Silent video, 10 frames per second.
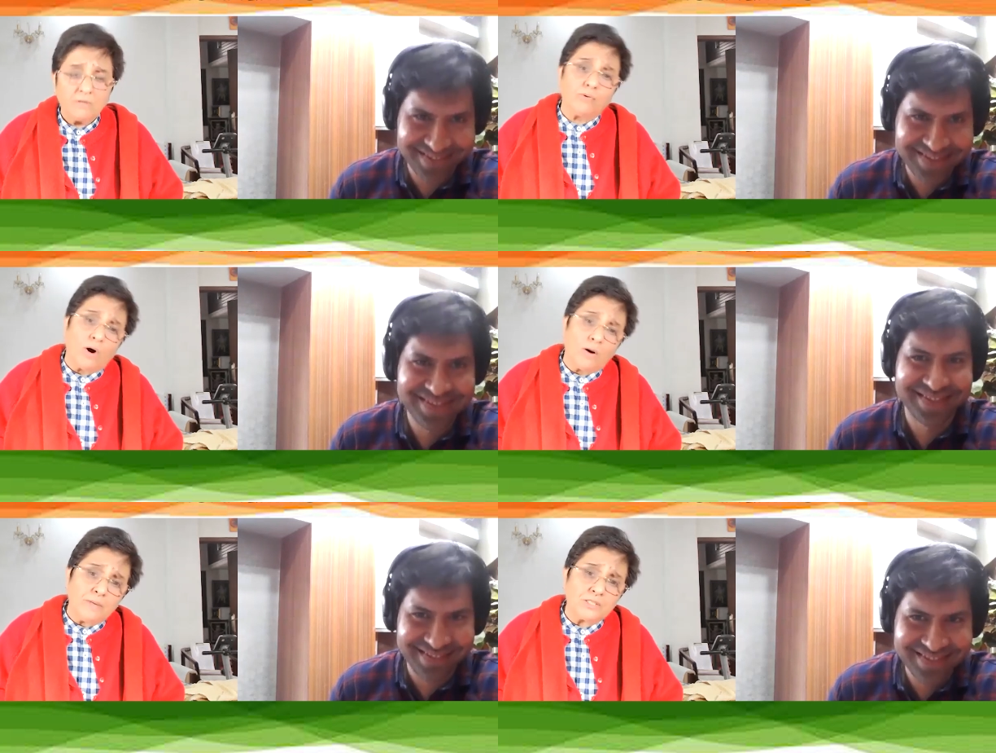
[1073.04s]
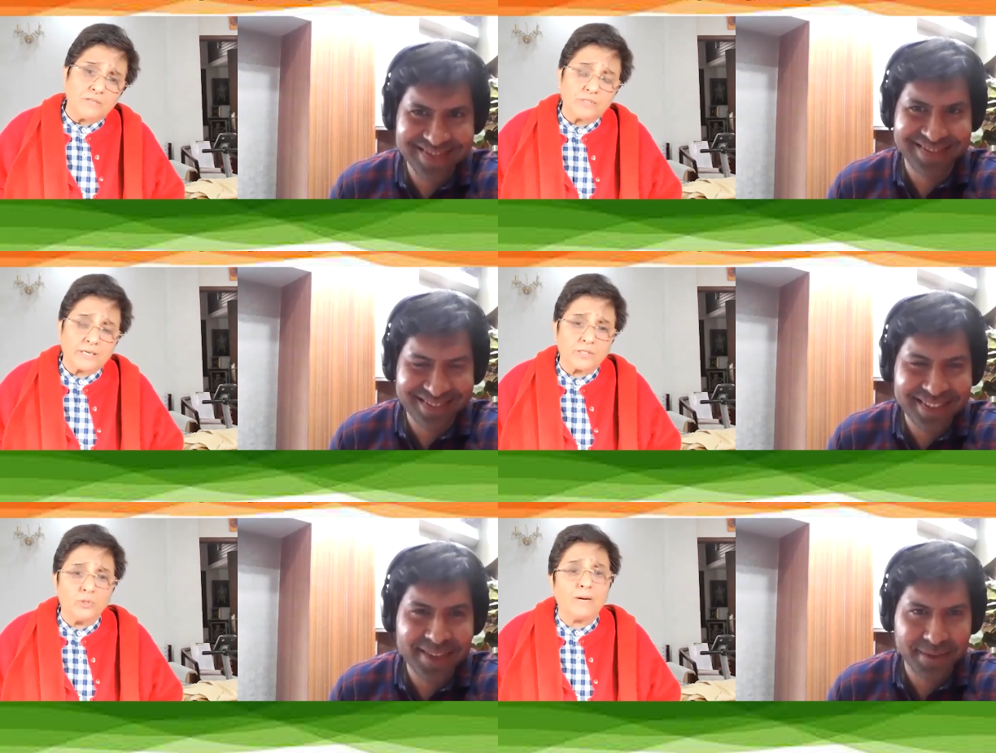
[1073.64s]
Speaker 1: former chief
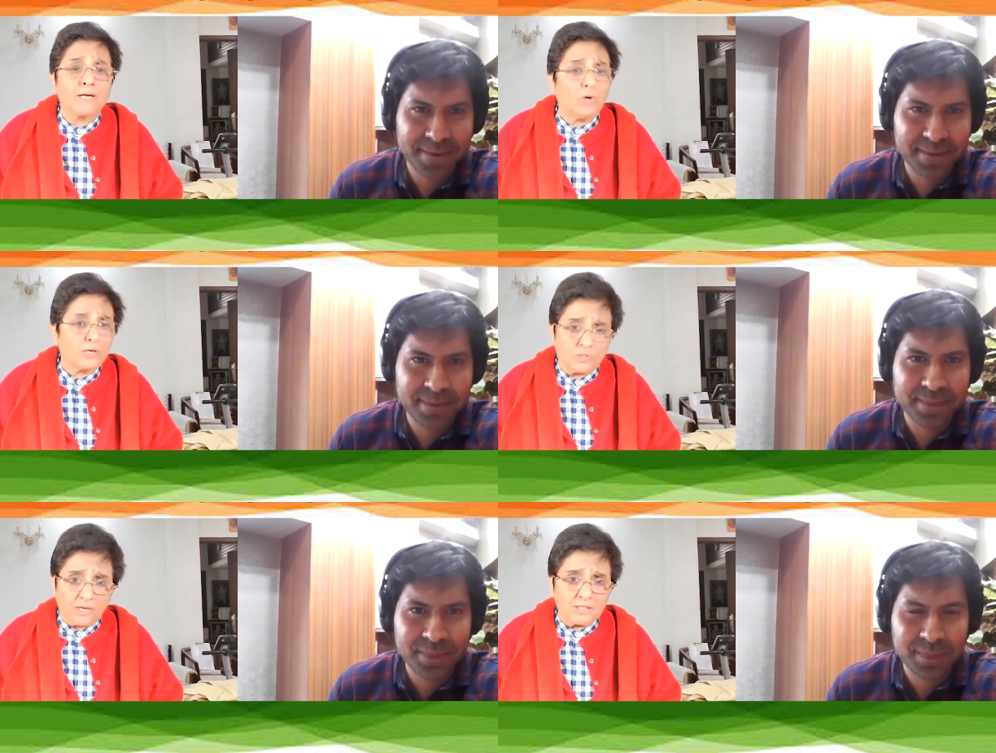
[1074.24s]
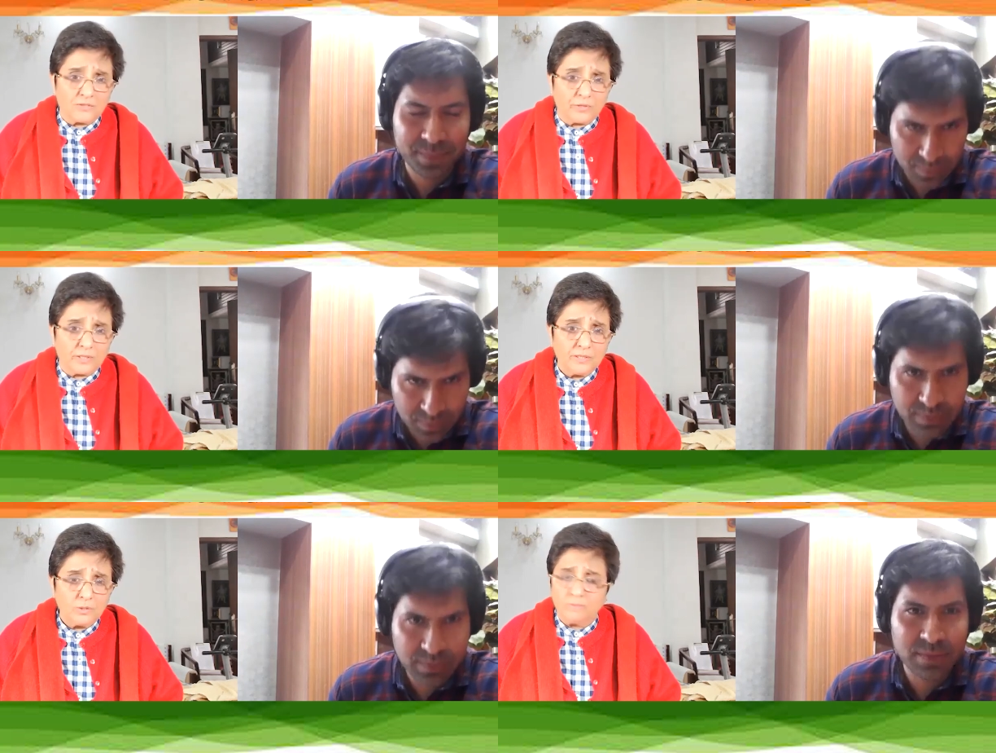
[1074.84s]
secretary, whom I got
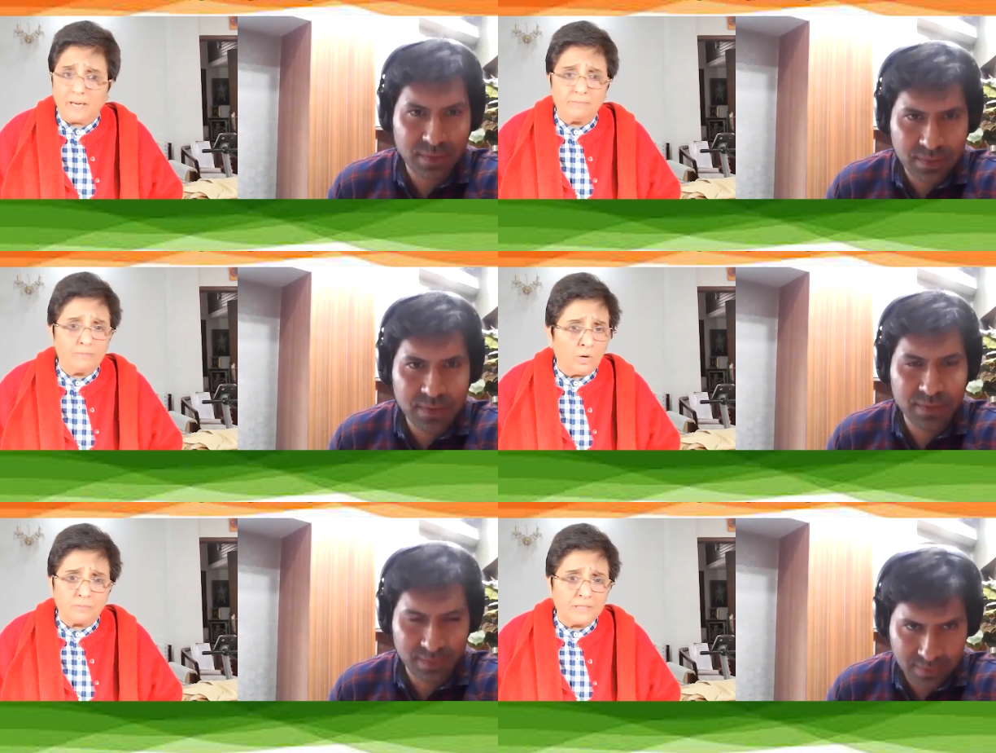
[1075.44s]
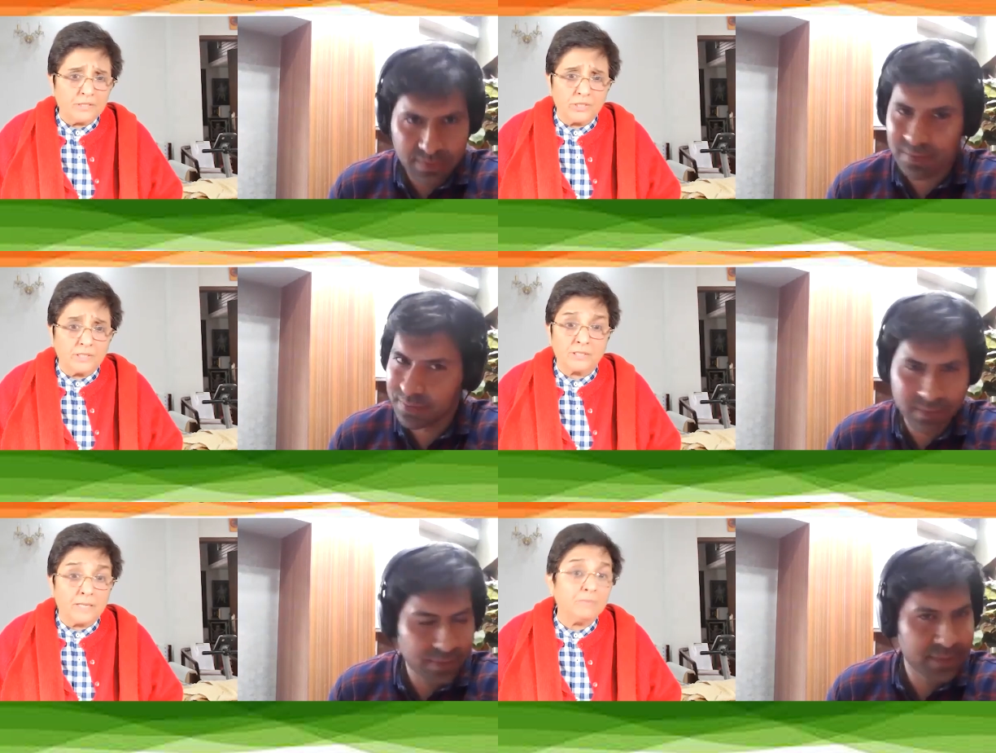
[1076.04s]
transferred, whom I'm not mentioning
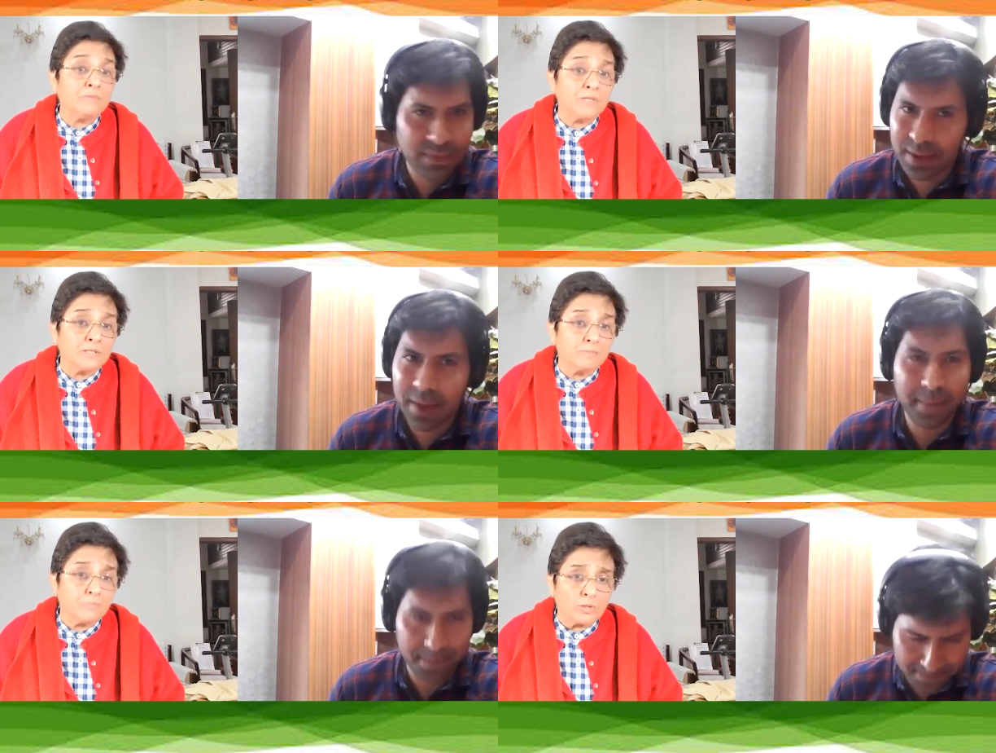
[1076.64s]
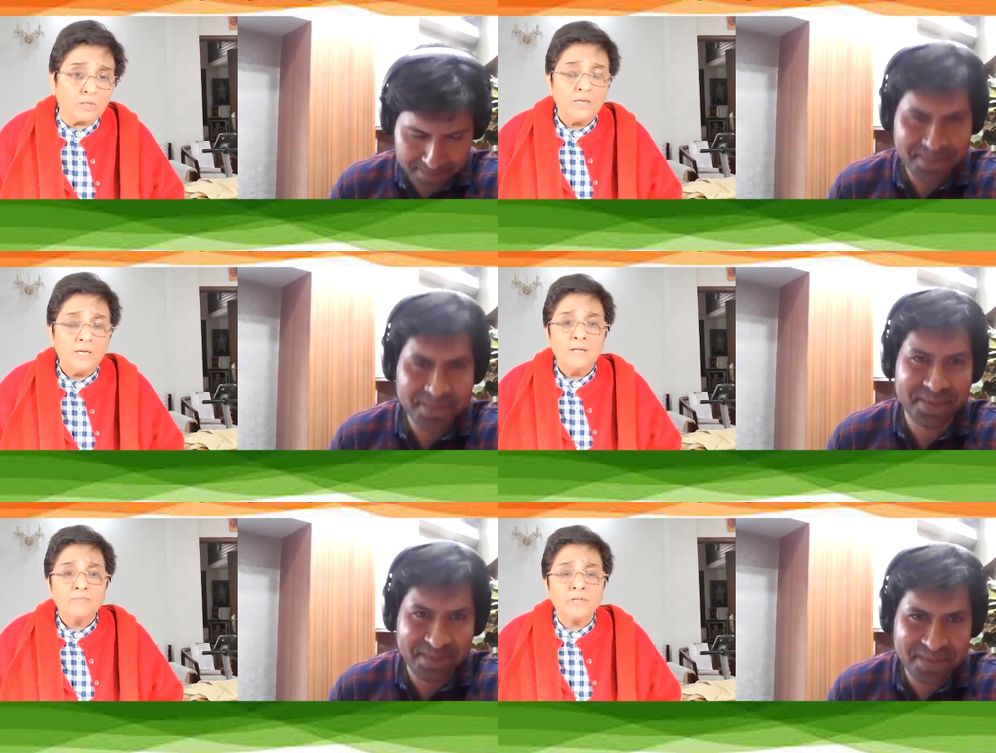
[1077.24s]
his name even in the book,
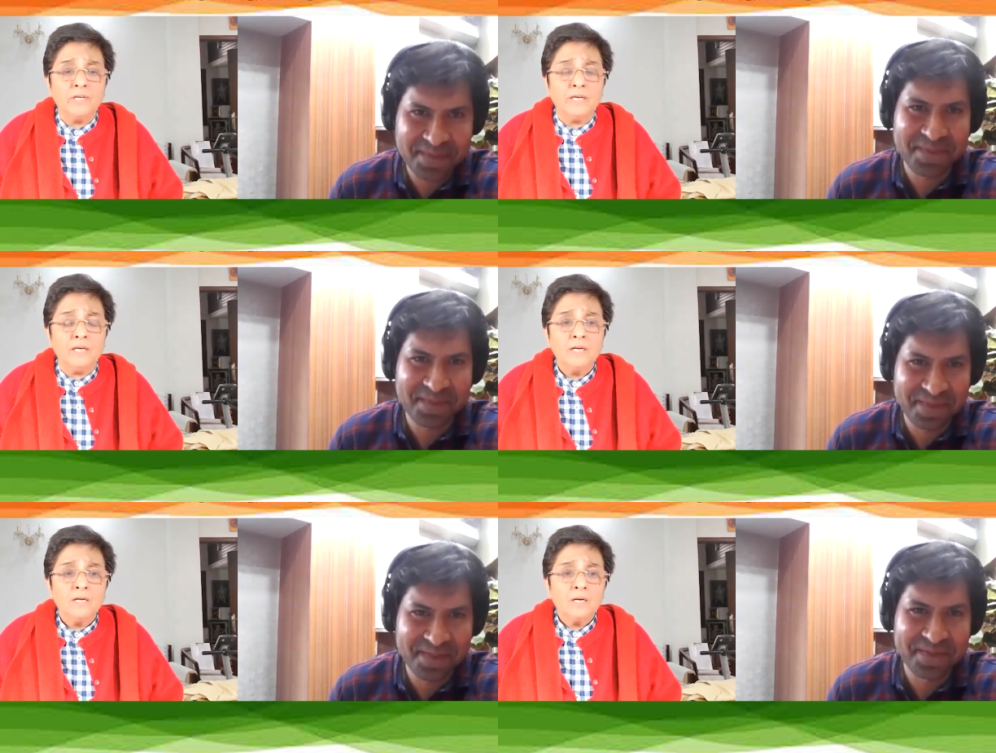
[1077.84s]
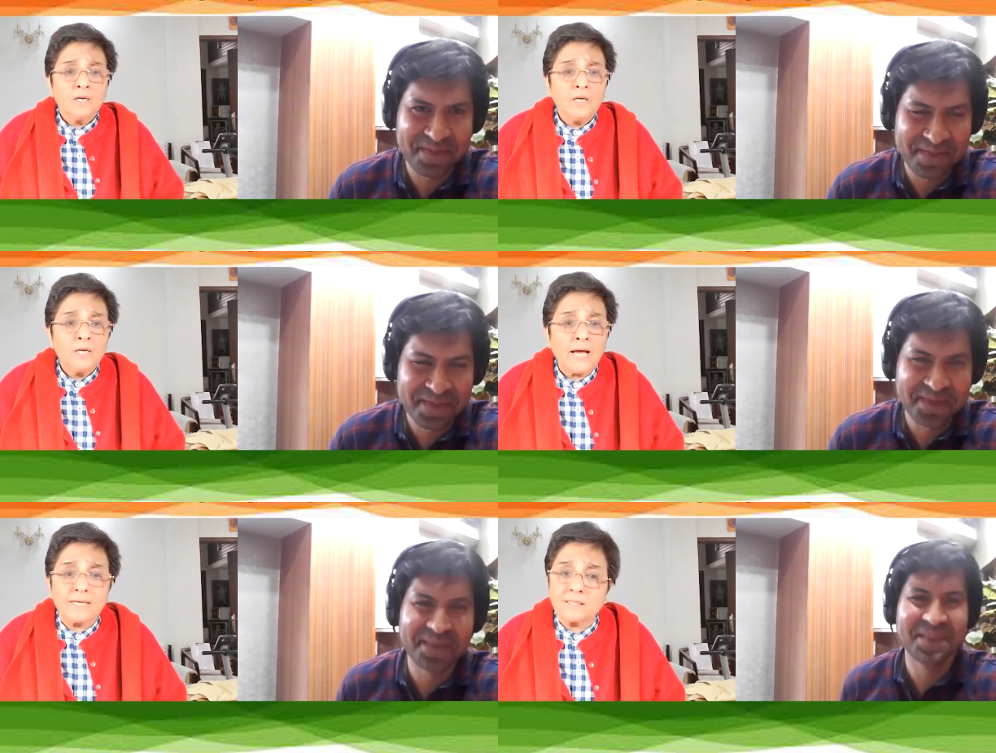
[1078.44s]
he
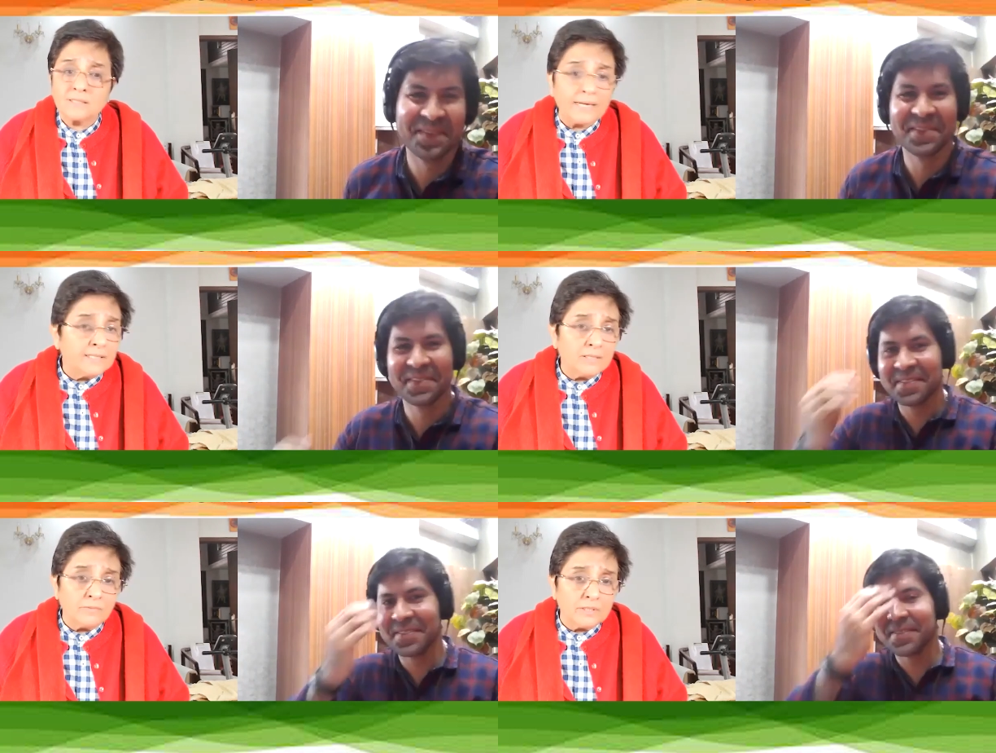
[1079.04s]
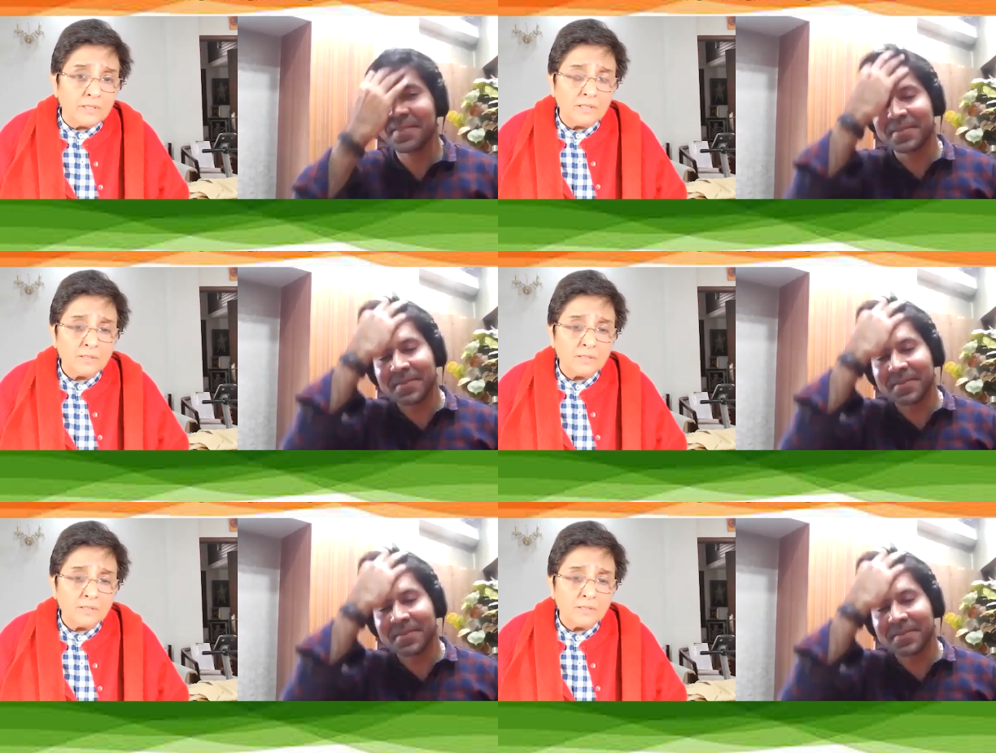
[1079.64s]
had sided with the